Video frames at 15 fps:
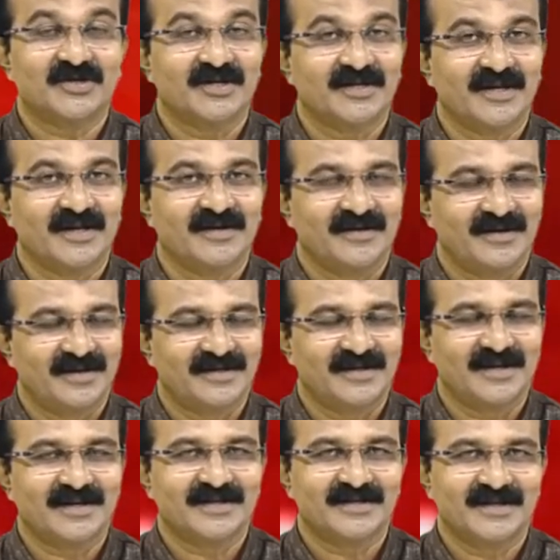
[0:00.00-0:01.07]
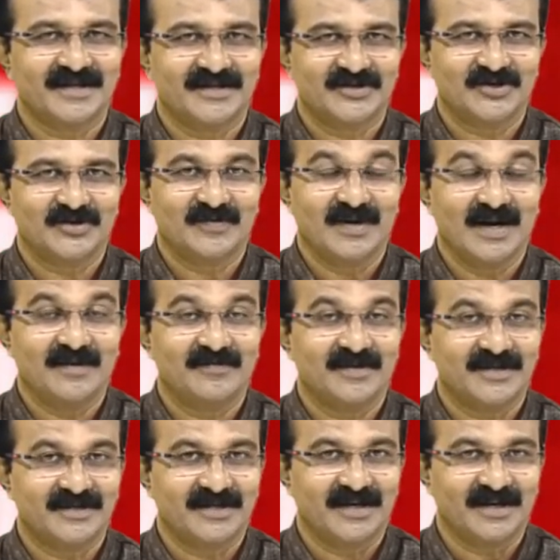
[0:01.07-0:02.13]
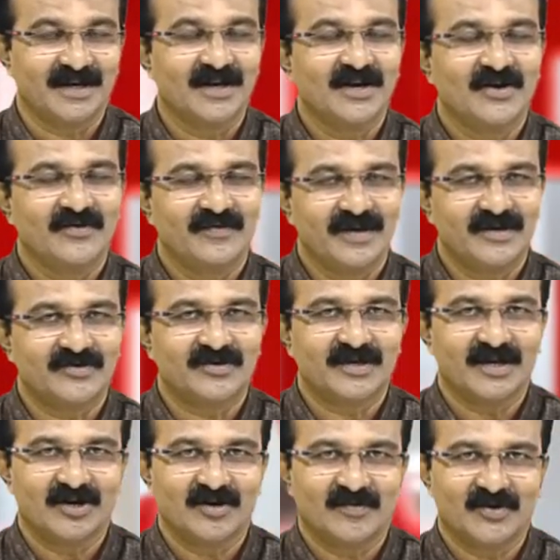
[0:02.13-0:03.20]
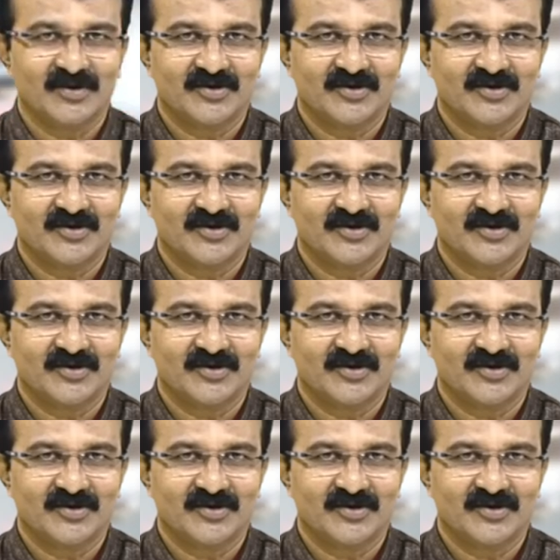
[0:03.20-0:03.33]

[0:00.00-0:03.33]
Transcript: Till then, Ratnaka says goodbye. Please take very good care of